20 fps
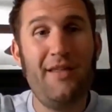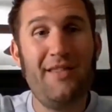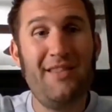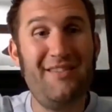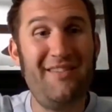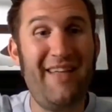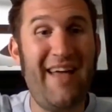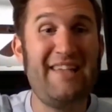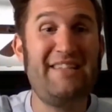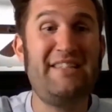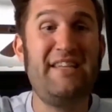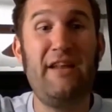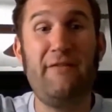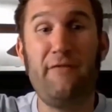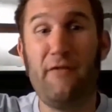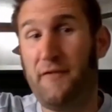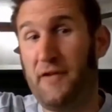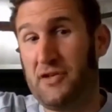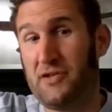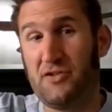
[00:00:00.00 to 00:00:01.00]
The last date of
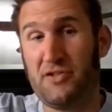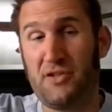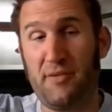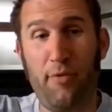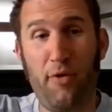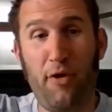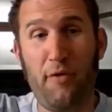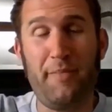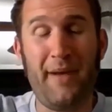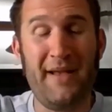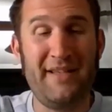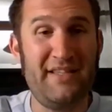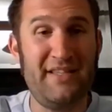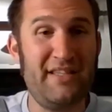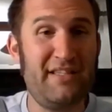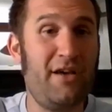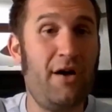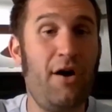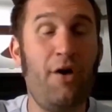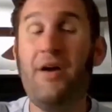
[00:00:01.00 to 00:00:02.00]
official support by
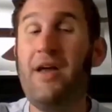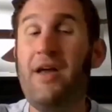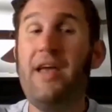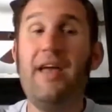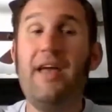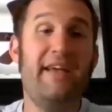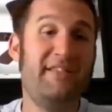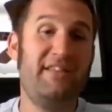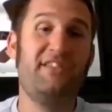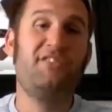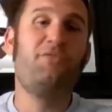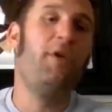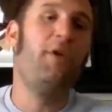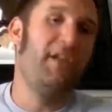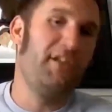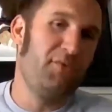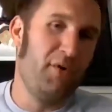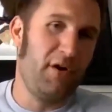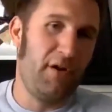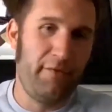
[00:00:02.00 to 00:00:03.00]
Cisco is in
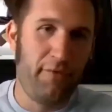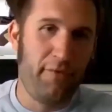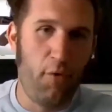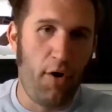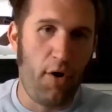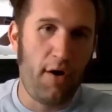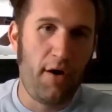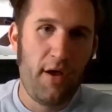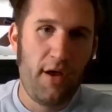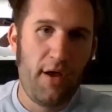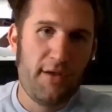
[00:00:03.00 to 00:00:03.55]
2024.